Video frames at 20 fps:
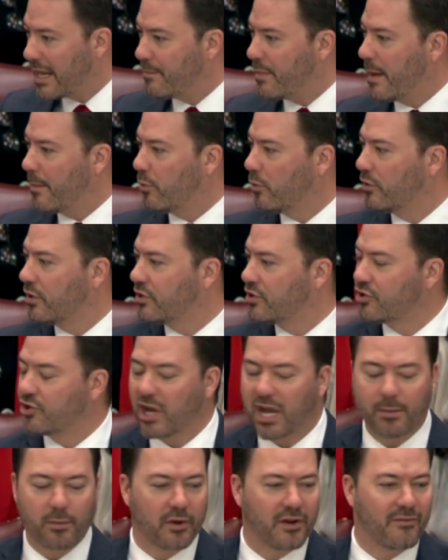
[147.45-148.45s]
people in this
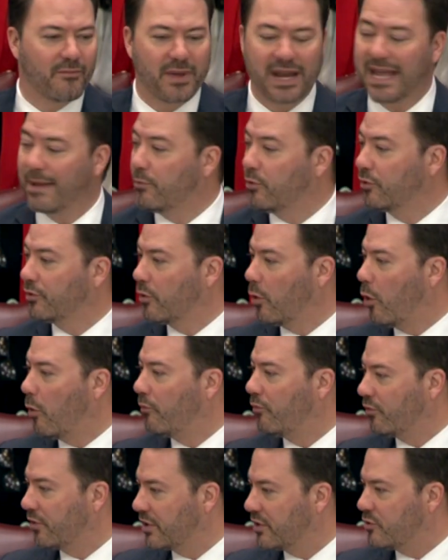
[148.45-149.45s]
chamber have been able,
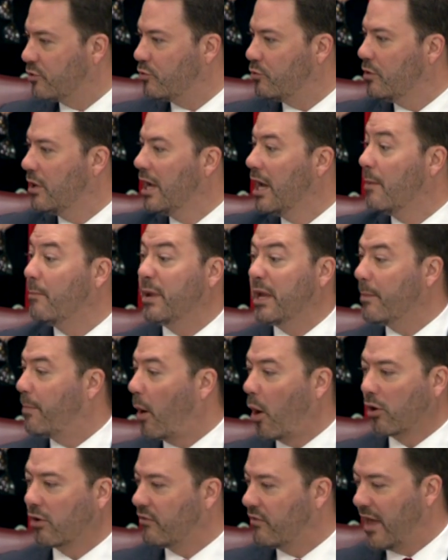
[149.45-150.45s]
hopefully, to be a
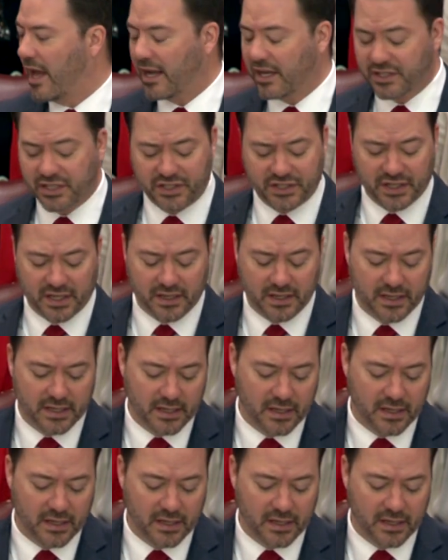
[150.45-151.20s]
part of that, because it's an